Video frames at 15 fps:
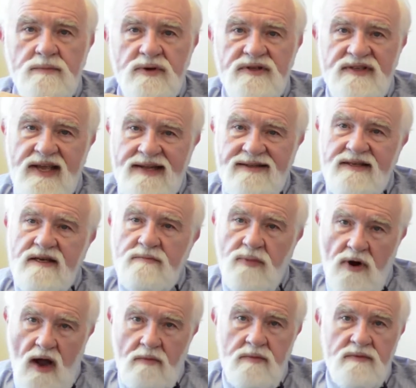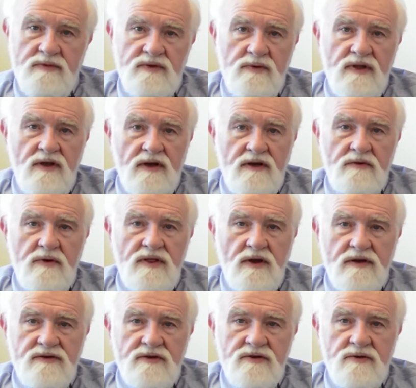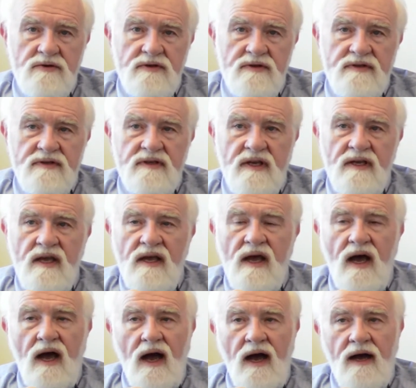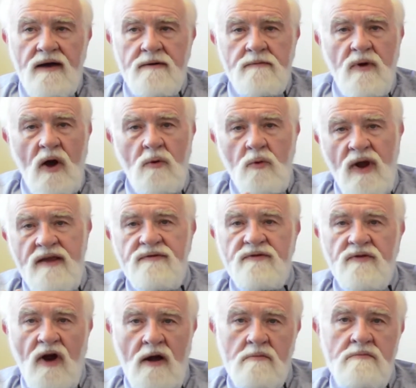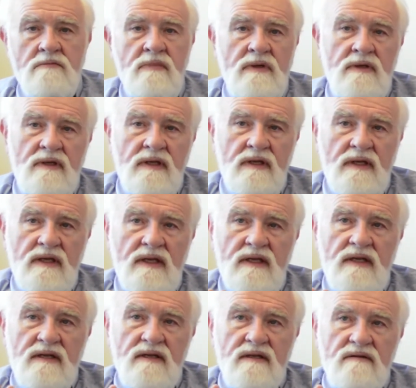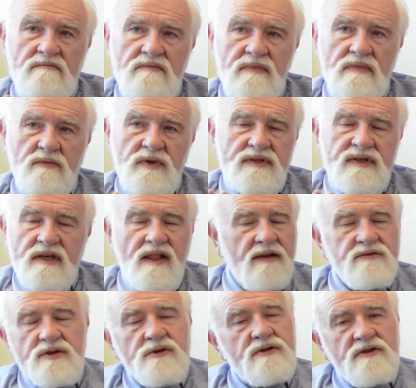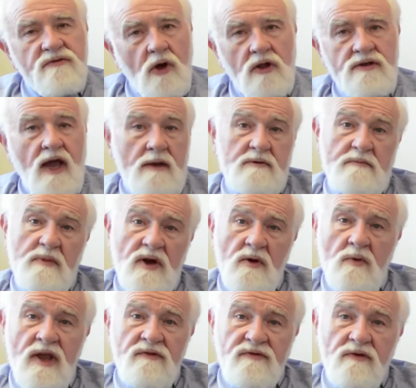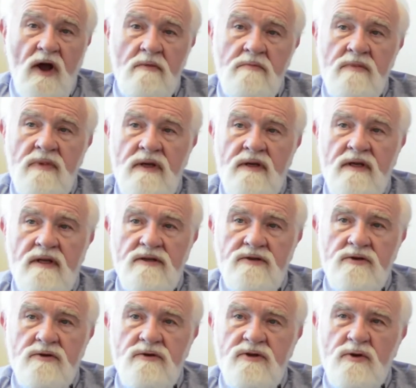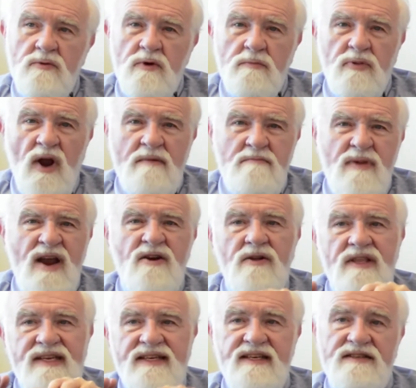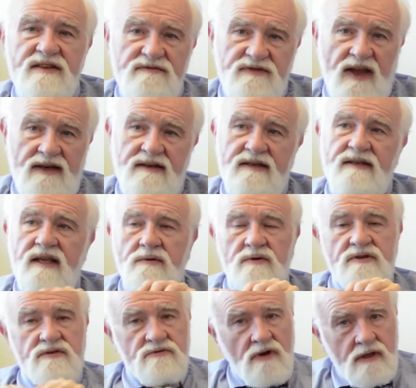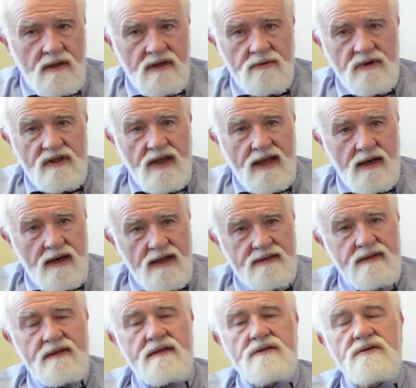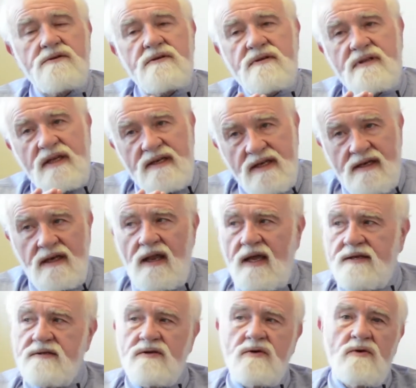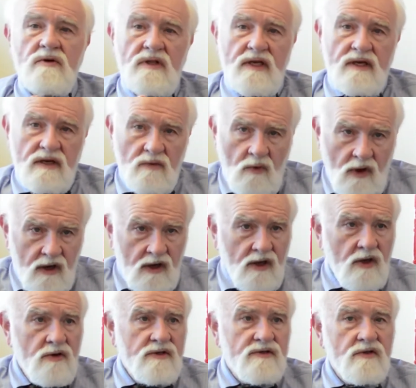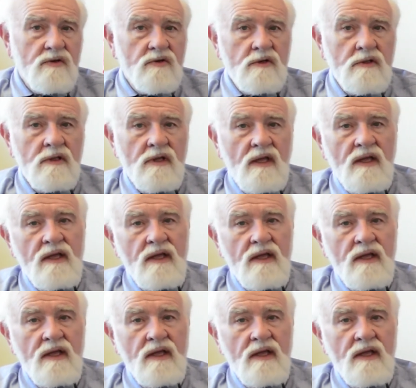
presenting problems with our students, away from, we still have students of all types, but away from students who were primarily disaffected. They were struggling with adolescent issues, they didn't like school, they didn't want to go to school.